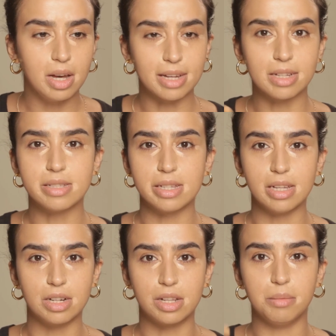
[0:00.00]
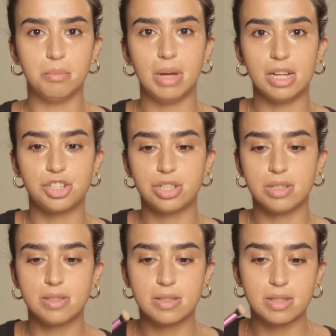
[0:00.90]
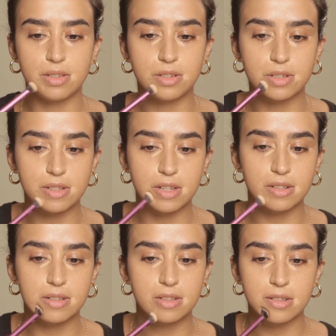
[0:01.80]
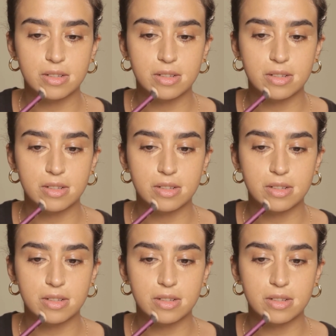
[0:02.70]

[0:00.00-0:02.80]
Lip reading: a concealer that matches your skin,